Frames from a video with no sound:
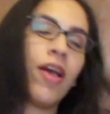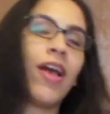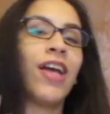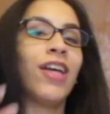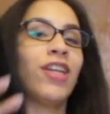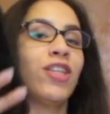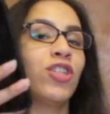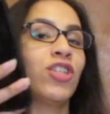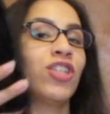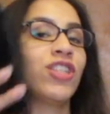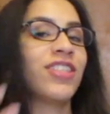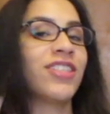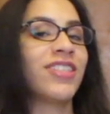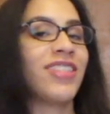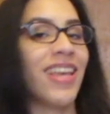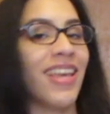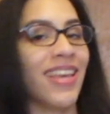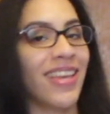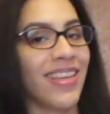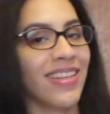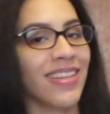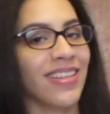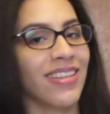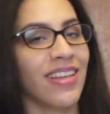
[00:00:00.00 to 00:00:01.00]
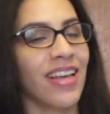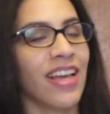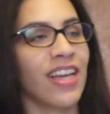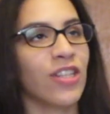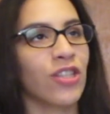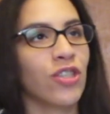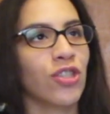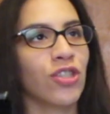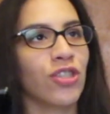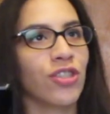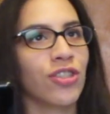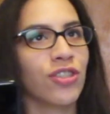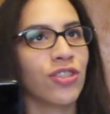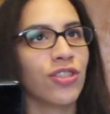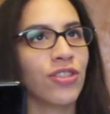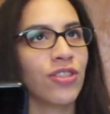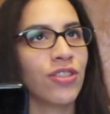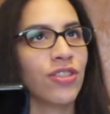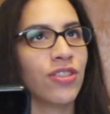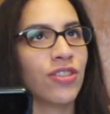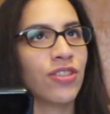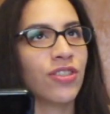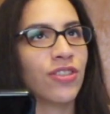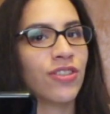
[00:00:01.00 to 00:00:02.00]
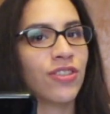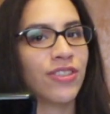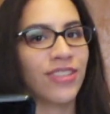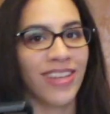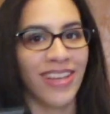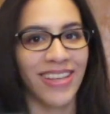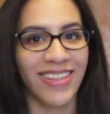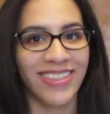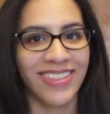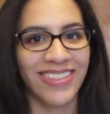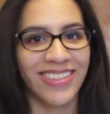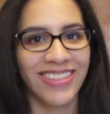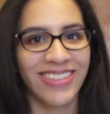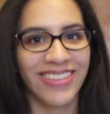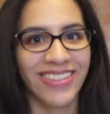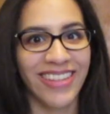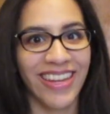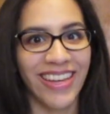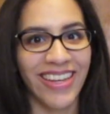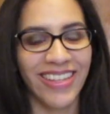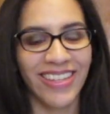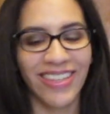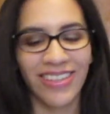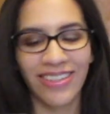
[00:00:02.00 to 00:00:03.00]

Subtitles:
I should take. Yes, take.